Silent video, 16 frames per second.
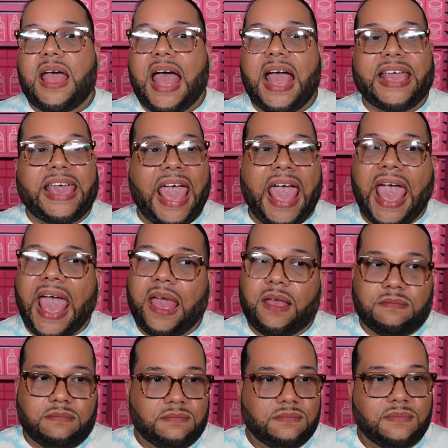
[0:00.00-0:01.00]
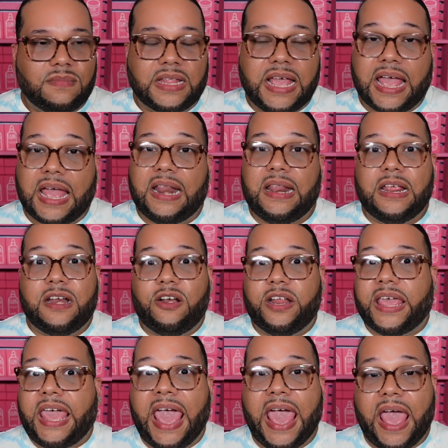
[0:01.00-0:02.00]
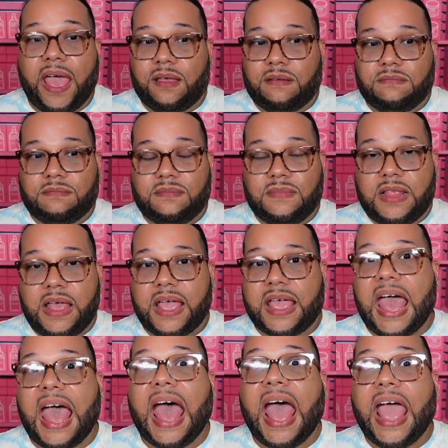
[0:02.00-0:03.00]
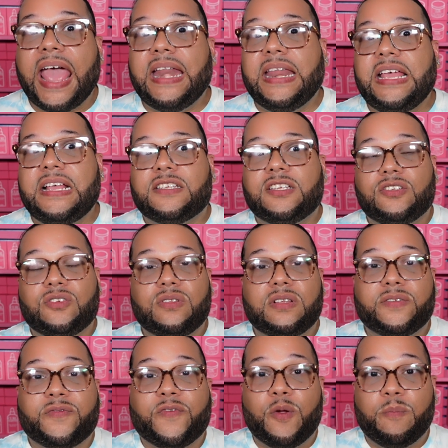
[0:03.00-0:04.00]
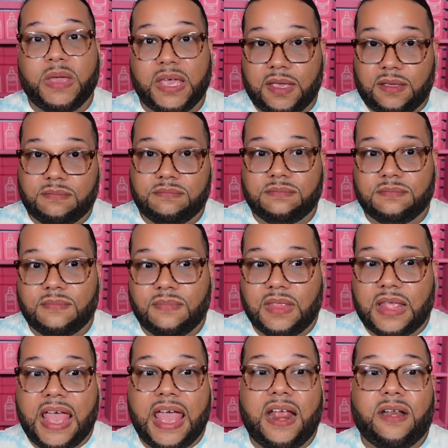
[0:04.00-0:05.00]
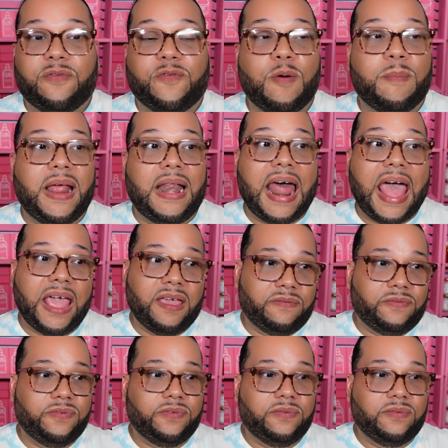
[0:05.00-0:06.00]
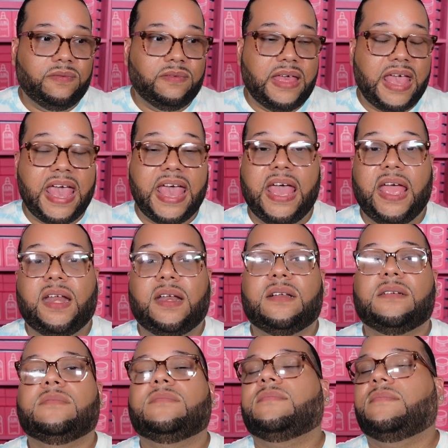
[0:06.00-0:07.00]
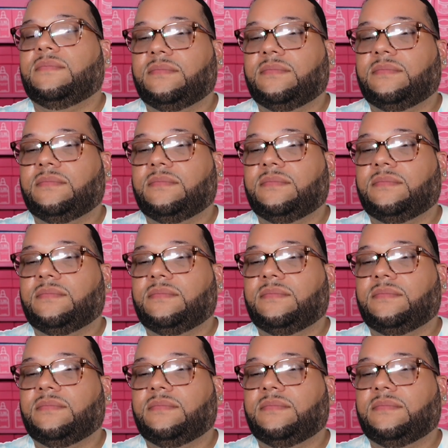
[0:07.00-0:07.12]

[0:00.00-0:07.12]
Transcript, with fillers: I can't. Like, I literally can't. Like, I need to do this for me and for my life. And